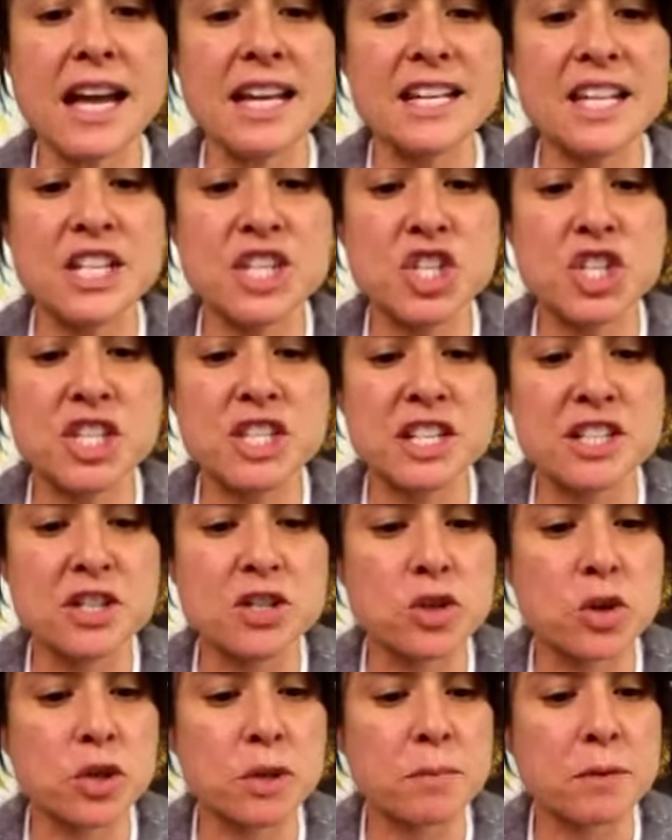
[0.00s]
then she says
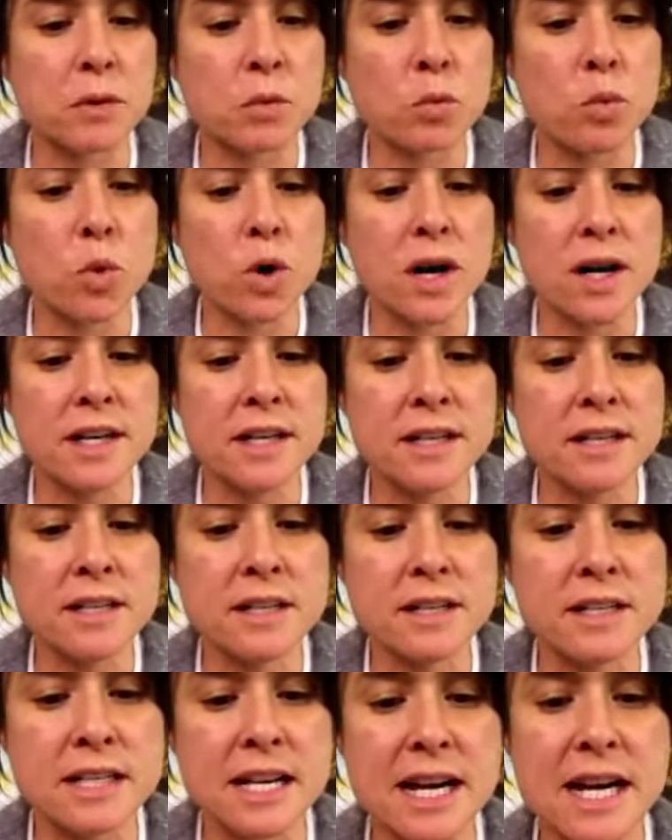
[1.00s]
it's only been
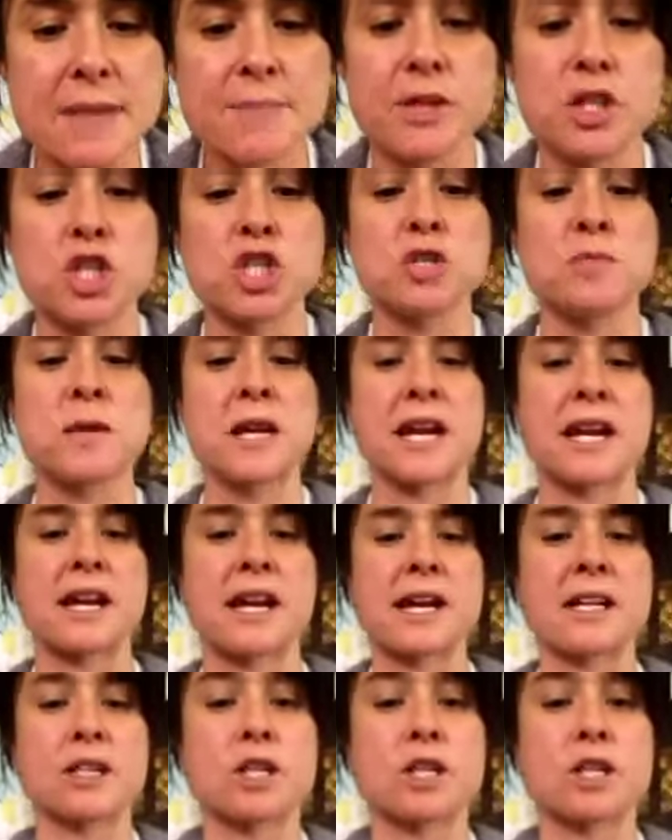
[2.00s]
one time that she's been at a